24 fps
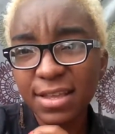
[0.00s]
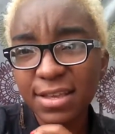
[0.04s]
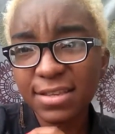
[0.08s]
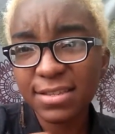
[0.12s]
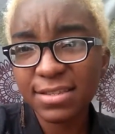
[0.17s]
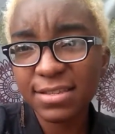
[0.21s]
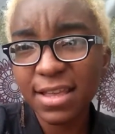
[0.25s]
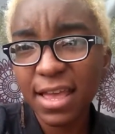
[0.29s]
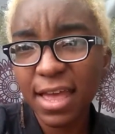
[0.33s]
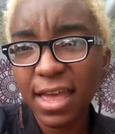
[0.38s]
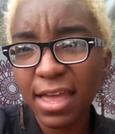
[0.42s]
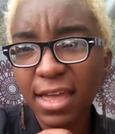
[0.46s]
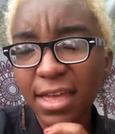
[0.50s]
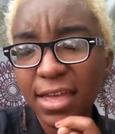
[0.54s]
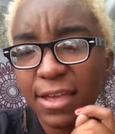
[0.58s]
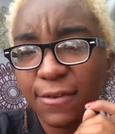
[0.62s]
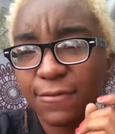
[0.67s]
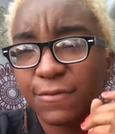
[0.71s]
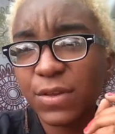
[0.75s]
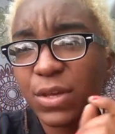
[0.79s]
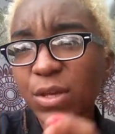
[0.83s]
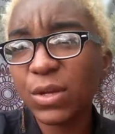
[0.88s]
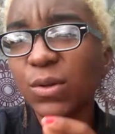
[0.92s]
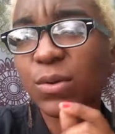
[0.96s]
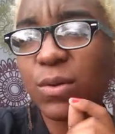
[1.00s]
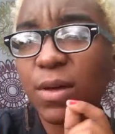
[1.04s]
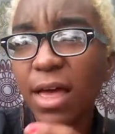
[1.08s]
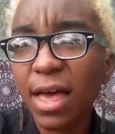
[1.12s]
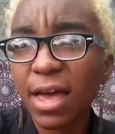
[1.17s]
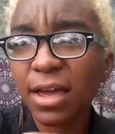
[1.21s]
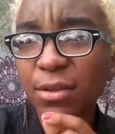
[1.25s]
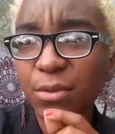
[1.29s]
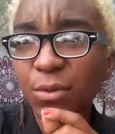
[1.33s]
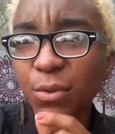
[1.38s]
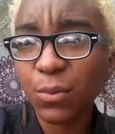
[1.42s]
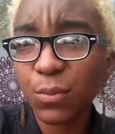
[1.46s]
They say, if you don't
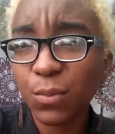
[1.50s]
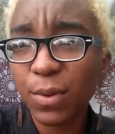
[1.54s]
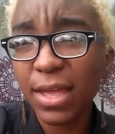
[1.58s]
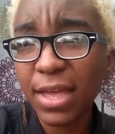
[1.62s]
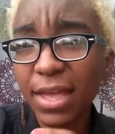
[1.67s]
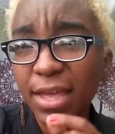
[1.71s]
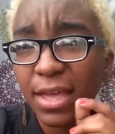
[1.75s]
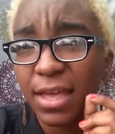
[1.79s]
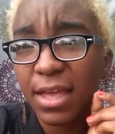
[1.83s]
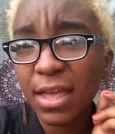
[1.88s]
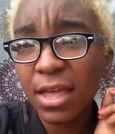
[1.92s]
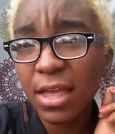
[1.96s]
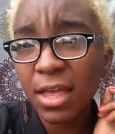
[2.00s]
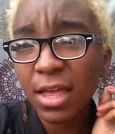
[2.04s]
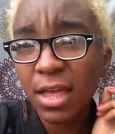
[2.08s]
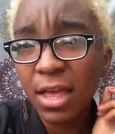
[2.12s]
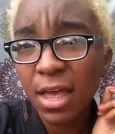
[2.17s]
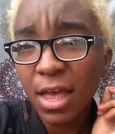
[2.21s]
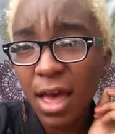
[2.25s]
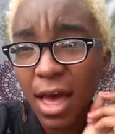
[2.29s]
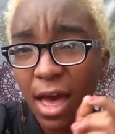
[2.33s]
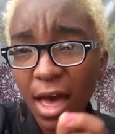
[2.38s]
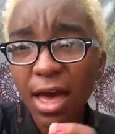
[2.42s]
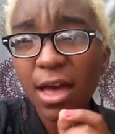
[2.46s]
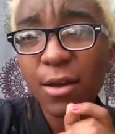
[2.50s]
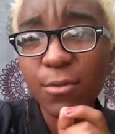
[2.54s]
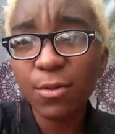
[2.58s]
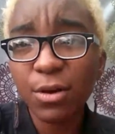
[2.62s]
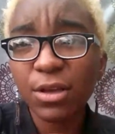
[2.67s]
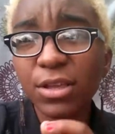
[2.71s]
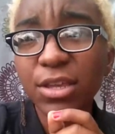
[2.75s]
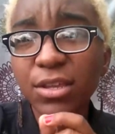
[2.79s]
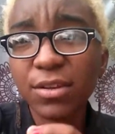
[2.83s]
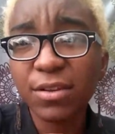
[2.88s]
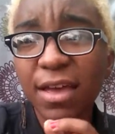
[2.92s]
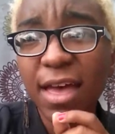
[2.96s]
act the way I
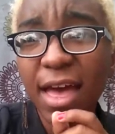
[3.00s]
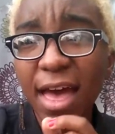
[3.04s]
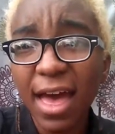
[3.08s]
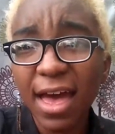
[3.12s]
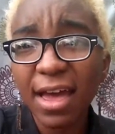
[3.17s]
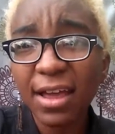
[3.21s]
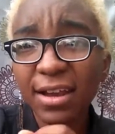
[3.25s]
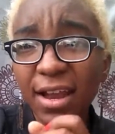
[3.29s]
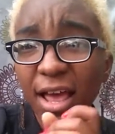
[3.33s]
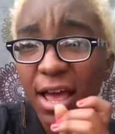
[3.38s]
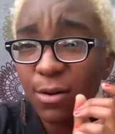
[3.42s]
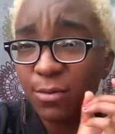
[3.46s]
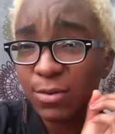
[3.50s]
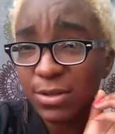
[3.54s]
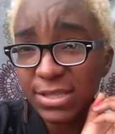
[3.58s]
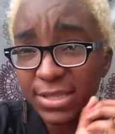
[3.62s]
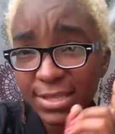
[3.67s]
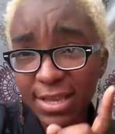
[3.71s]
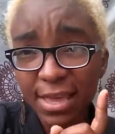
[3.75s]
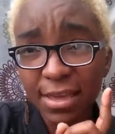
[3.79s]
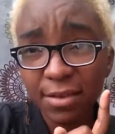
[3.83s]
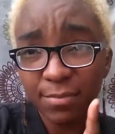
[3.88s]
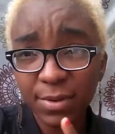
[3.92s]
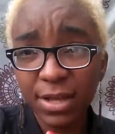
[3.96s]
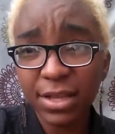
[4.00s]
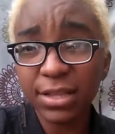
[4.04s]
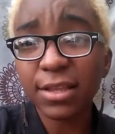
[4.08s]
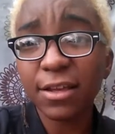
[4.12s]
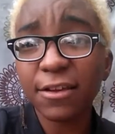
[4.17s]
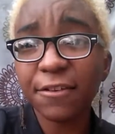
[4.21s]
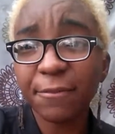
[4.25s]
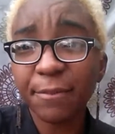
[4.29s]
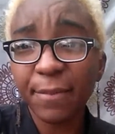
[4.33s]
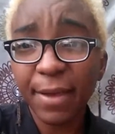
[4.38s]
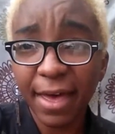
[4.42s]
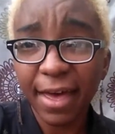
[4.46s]
want you to act, I will take my
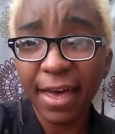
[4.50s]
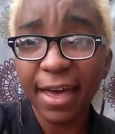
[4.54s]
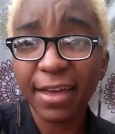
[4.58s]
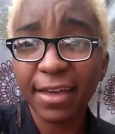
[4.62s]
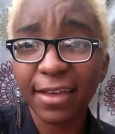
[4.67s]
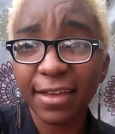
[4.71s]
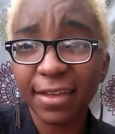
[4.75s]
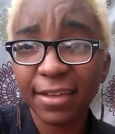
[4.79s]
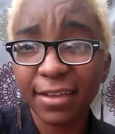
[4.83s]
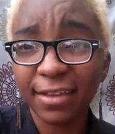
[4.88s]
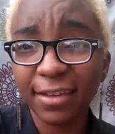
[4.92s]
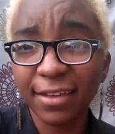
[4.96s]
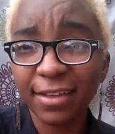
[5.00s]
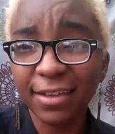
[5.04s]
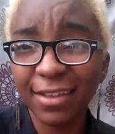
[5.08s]
love back.